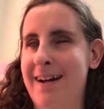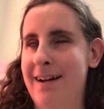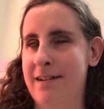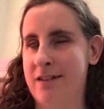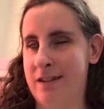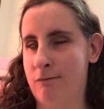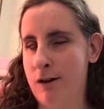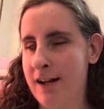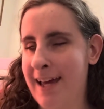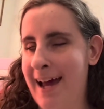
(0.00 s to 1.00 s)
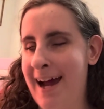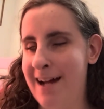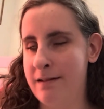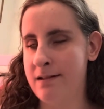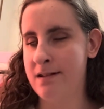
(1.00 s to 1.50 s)
So the word
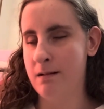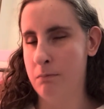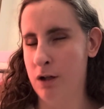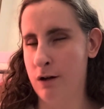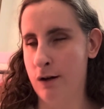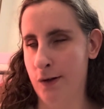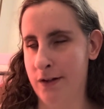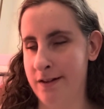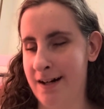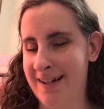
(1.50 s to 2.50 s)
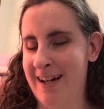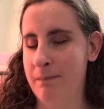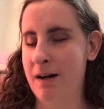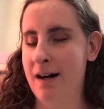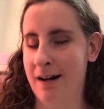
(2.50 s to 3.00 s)
cats, plural, does not
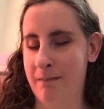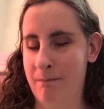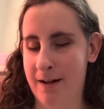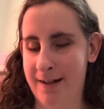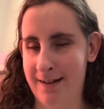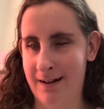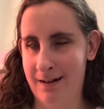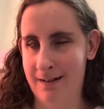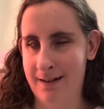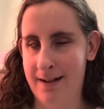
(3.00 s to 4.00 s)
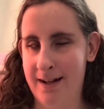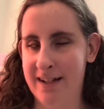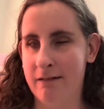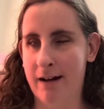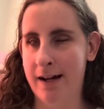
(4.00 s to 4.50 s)
come up, but
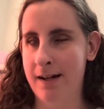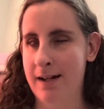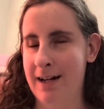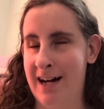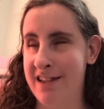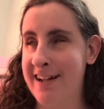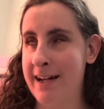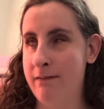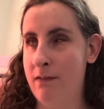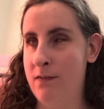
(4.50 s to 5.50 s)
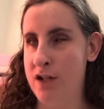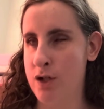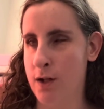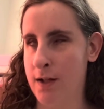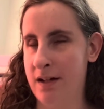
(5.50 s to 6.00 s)
anyway, I think I have
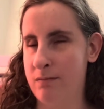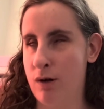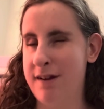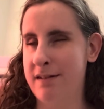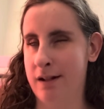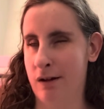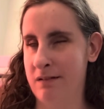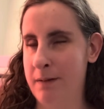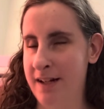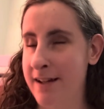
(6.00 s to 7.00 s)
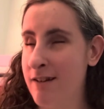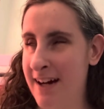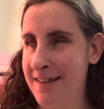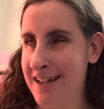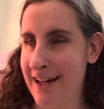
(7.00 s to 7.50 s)
officially lost brain cells, but you
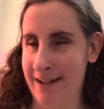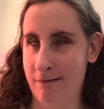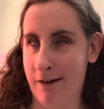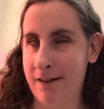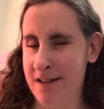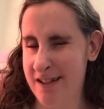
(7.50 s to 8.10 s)
guys see how that works.